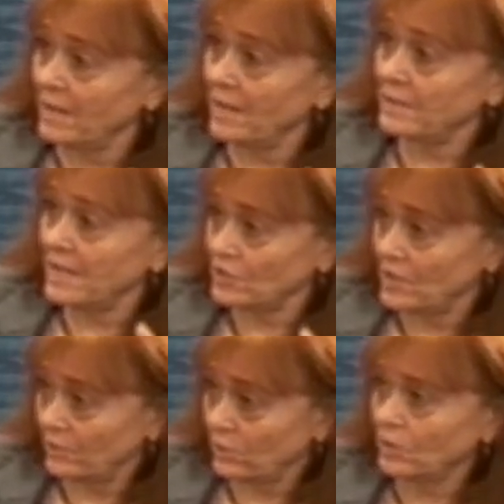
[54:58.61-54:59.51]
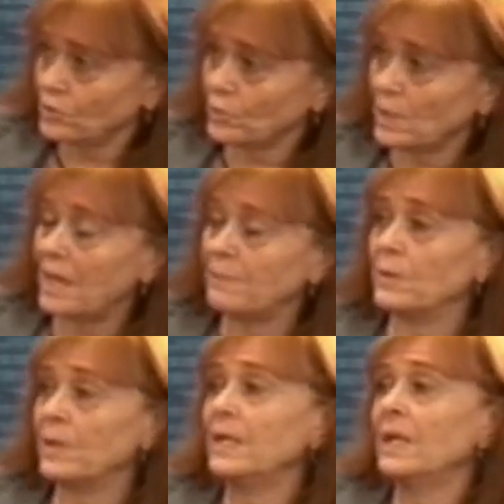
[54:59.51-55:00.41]
the National Agricultural
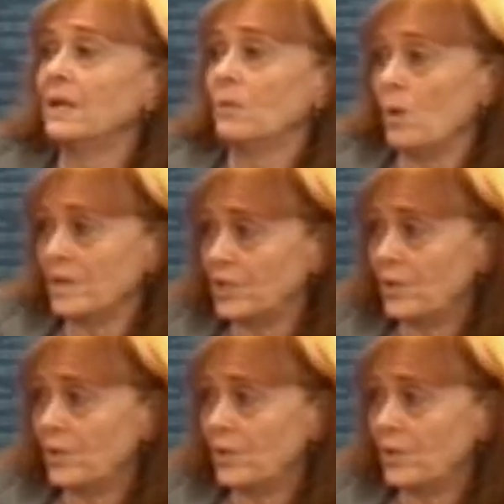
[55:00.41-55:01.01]
Library was